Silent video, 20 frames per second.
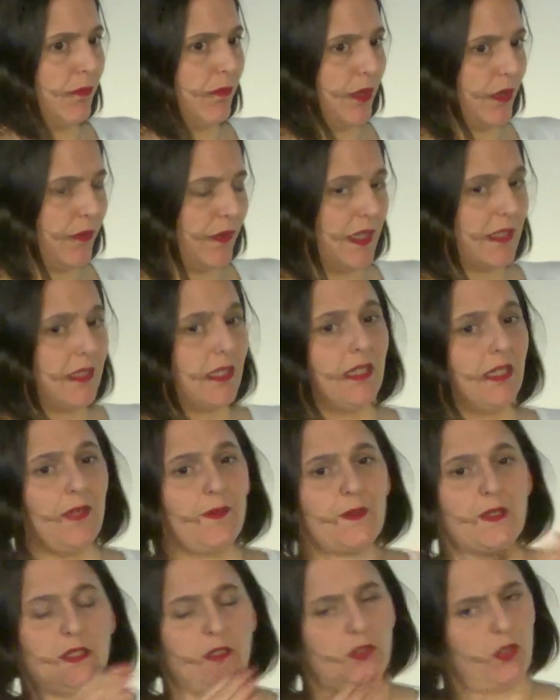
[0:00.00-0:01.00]
member of us that
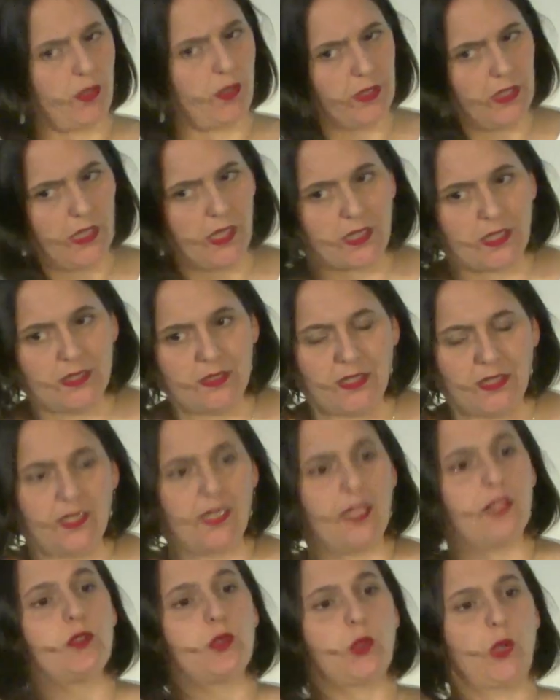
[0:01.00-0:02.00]
lives in northern
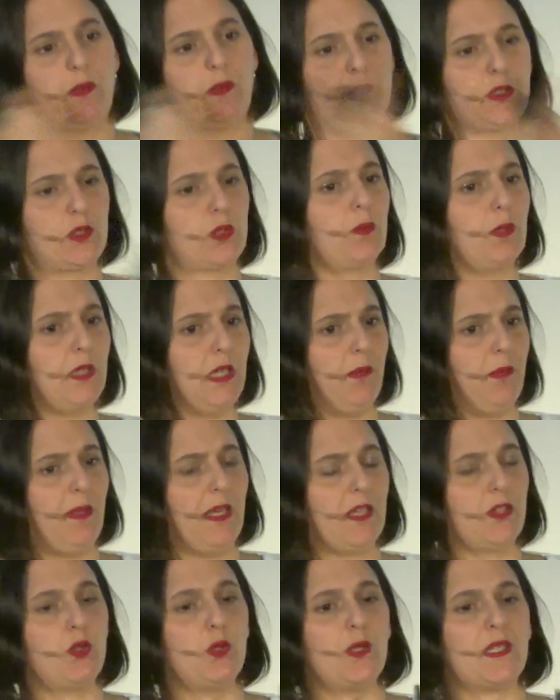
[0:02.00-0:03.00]
Argentina traveled to
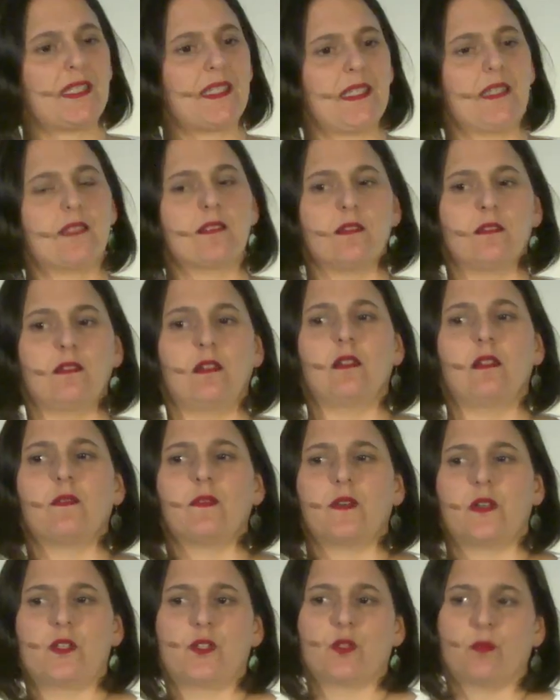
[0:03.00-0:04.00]
Bolivia to assist in the
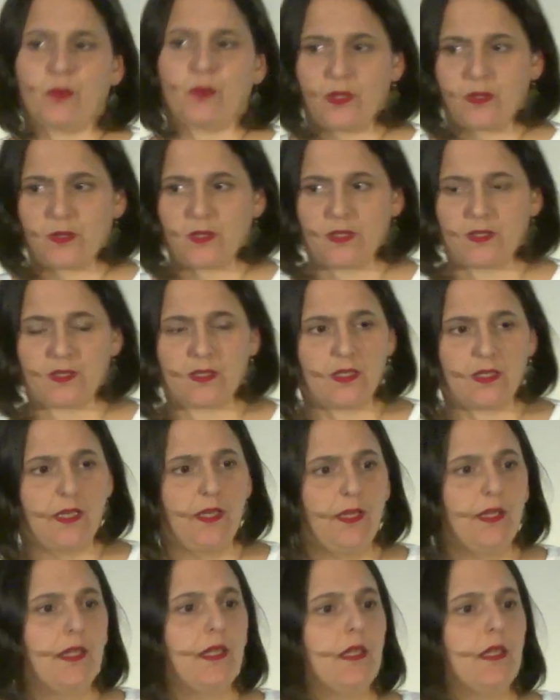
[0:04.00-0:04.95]
liberation process.